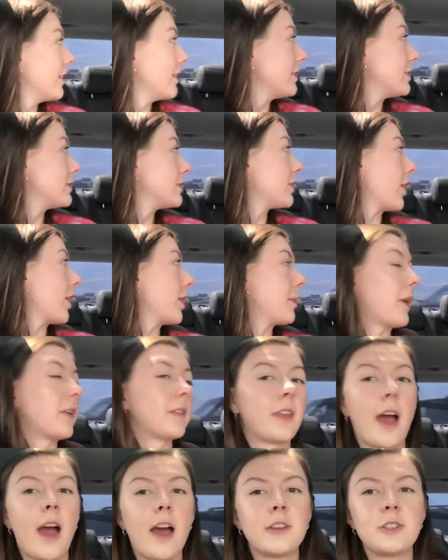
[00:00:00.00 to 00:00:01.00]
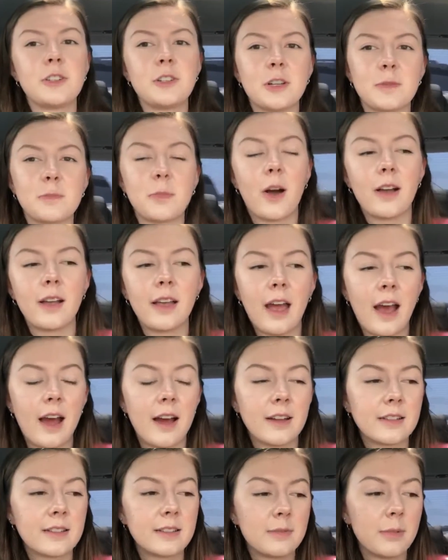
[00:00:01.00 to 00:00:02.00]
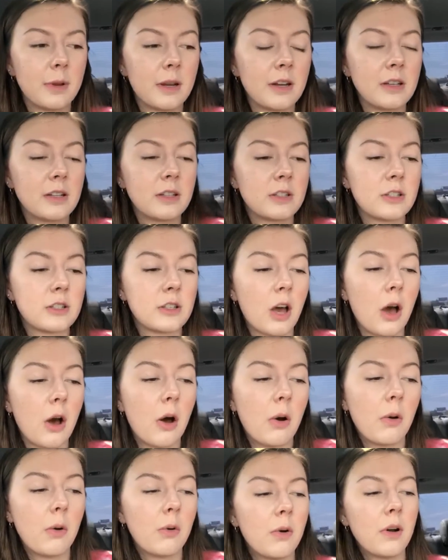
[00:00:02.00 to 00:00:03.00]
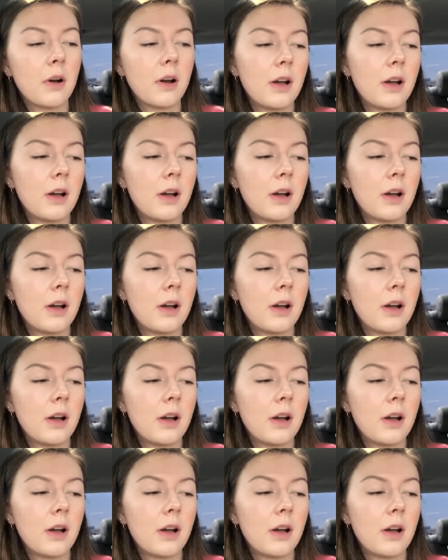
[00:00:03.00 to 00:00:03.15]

Sorry about that, she just bought gas, but it is so